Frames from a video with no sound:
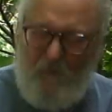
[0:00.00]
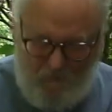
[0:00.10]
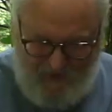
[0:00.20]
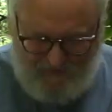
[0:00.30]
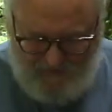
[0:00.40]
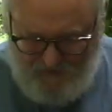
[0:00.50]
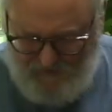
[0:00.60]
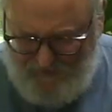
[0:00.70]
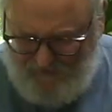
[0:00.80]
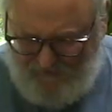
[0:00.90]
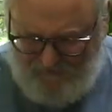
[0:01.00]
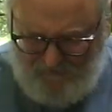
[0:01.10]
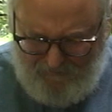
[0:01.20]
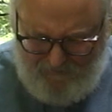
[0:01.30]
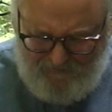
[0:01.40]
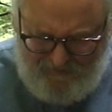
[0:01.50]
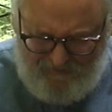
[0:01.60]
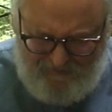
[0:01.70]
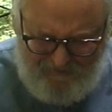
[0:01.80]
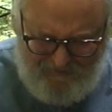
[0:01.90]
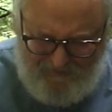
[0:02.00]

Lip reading: Wiley said, oh,